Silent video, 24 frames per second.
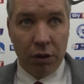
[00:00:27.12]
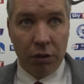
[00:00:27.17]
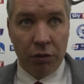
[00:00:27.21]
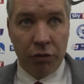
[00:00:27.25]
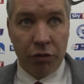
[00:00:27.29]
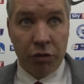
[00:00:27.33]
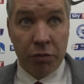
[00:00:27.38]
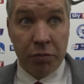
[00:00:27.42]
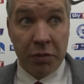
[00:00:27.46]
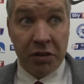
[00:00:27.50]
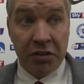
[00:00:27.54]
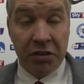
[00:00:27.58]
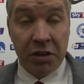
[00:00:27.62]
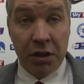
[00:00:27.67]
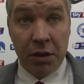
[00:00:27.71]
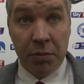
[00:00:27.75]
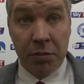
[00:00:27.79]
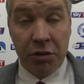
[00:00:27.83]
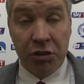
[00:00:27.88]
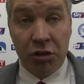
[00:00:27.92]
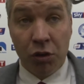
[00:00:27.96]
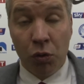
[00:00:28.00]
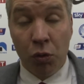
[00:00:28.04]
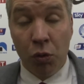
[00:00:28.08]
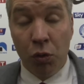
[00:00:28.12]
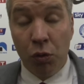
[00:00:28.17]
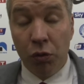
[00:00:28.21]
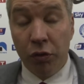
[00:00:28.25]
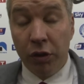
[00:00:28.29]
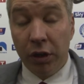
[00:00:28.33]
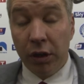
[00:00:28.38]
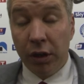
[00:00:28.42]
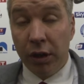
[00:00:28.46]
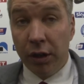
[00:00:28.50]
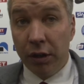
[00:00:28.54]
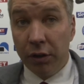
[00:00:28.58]
from the team as a whole,
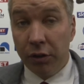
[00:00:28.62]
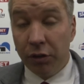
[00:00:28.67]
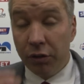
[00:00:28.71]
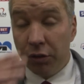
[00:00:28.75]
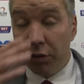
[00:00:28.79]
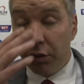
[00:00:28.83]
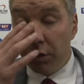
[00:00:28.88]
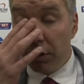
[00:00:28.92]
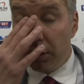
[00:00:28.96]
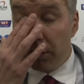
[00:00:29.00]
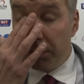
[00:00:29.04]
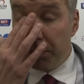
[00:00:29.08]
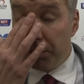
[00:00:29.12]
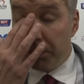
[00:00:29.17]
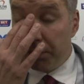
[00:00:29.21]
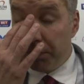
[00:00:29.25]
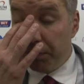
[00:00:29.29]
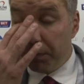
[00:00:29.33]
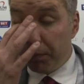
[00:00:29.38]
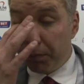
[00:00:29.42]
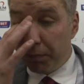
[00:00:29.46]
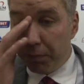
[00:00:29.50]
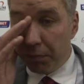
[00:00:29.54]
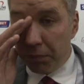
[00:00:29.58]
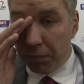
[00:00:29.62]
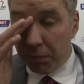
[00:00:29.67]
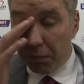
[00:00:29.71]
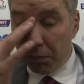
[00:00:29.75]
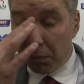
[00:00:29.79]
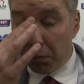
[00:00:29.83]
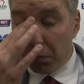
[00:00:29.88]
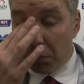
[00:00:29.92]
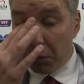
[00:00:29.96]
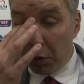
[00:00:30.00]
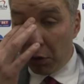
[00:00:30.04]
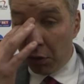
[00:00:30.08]
really. And
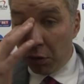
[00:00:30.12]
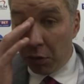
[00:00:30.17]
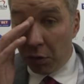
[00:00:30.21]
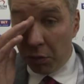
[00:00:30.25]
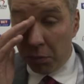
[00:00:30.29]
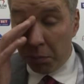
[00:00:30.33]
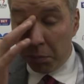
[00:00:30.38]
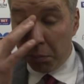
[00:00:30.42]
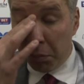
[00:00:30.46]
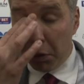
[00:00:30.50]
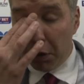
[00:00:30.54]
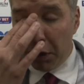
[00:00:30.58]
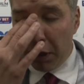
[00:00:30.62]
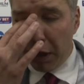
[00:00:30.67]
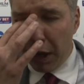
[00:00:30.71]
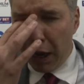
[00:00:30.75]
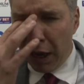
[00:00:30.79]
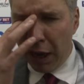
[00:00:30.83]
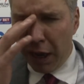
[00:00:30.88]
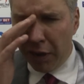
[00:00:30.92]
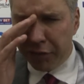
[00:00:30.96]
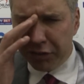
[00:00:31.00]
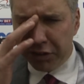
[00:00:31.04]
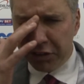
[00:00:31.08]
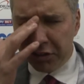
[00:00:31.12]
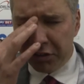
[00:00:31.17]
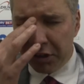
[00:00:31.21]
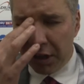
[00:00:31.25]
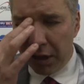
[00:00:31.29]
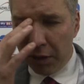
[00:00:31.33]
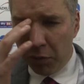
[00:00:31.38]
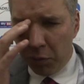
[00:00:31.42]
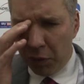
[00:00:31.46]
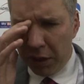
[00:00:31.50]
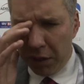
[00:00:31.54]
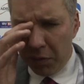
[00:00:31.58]
you know, but I have to
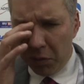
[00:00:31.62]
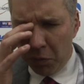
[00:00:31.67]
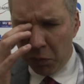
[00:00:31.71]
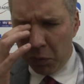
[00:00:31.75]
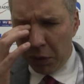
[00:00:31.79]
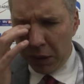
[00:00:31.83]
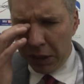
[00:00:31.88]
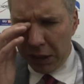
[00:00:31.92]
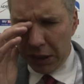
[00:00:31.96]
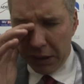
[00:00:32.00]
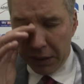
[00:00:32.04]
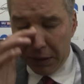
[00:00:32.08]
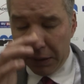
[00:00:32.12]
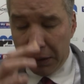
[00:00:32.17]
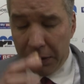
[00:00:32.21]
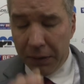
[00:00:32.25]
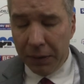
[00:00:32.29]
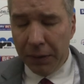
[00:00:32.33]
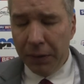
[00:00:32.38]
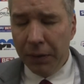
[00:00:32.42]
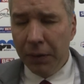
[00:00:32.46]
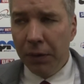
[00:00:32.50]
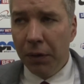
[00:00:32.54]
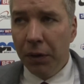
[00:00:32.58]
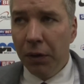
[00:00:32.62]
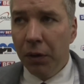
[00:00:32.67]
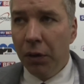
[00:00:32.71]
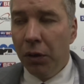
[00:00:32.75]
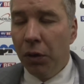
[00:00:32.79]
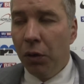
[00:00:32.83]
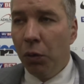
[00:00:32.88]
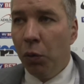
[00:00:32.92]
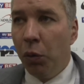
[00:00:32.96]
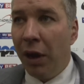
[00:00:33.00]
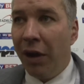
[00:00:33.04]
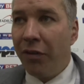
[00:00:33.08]
say, we
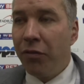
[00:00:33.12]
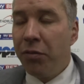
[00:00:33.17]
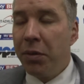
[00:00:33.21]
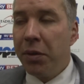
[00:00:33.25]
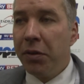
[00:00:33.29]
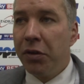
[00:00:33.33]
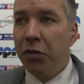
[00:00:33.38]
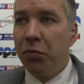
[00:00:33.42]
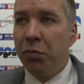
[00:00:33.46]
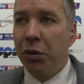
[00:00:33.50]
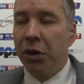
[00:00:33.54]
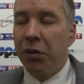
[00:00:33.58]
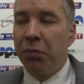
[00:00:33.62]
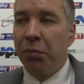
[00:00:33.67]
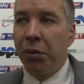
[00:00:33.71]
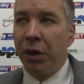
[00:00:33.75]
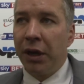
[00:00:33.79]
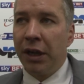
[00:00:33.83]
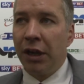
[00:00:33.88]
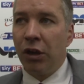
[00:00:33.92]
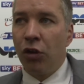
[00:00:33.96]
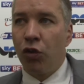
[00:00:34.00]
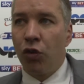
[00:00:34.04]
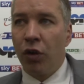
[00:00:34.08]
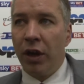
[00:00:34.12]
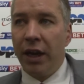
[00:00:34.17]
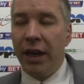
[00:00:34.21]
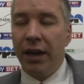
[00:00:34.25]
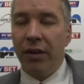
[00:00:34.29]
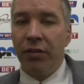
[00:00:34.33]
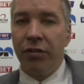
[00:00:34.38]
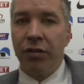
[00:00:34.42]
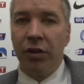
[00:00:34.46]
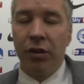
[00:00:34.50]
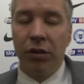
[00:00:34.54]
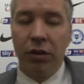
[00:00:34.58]
haven't been playing
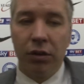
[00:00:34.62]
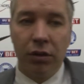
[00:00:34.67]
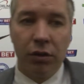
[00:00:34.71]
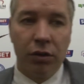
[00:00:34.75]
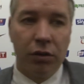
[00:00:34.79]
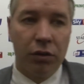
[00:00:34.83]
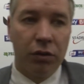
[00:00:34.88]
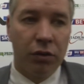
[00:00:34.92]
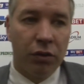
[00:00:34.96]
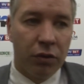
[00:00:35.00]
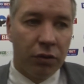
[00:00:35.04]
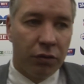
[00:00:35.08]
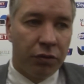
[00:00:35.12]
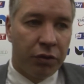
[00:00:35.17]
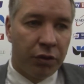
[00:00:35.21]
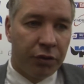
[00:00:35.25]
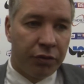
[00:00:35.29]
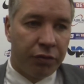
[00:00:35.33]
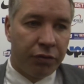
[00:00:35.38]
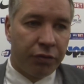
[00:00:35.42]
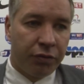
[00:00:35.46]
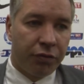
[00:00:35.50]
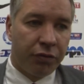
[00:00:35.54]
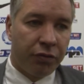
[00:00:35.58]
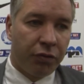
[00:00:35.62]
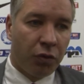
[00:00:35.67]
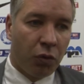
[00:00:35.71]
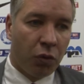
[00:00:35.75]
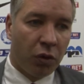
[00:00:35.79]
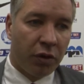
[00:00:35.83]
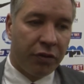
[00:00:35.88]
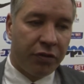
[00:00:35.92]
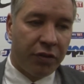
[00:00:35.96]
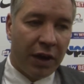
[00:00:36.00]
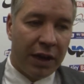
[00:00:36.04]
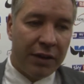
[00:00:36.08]
great for 4
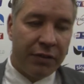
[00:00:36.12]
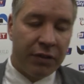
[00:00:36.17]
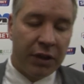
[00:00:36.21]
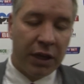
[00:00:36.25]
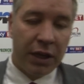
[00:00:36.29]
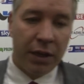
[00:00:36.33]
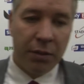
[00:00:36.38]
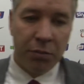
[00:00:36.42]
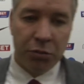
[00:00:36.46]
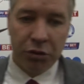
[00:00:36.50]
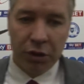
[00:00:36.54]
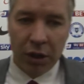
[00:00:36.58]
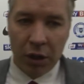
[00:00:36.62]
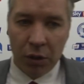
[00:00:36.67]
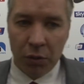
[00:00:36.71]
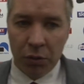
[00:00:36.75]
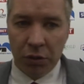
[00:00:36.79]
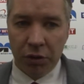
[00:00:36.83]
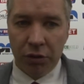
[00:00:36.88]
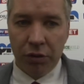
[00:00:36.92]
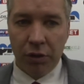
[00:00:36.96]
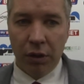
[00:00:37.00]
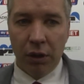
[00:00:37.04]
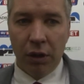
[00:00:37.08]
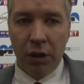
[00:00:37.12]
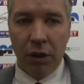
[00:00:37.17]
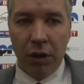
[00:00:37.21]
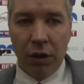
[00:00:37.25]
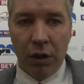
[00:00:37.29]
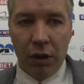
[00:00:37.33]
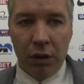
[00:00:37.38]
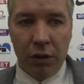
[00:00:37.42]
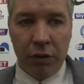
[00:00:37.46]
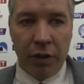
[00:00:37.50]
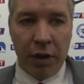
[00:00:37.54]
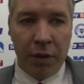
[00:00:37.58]
or 5 games now, and
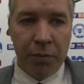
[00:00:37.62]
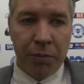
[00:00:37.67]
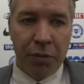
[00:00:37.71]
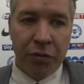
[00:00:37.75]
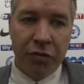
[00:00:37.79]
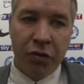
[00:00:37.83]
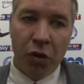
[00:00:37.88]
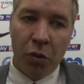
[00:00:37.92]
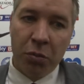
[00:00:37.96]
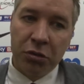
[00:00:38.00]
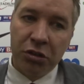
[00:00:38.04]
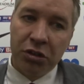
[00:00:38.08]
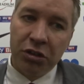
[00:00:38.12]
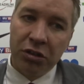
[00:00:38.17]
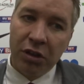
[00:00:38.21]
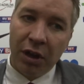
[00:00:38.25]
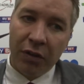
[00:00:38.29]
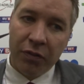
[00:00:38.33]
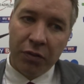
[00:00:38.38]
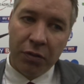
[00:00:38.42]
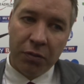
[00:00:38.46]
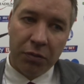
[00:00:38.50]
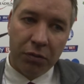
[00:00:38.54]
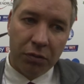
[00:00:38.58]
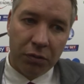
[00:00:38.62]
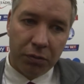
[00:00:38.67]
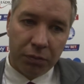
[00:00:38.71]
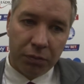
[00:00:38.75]
them performances haven't.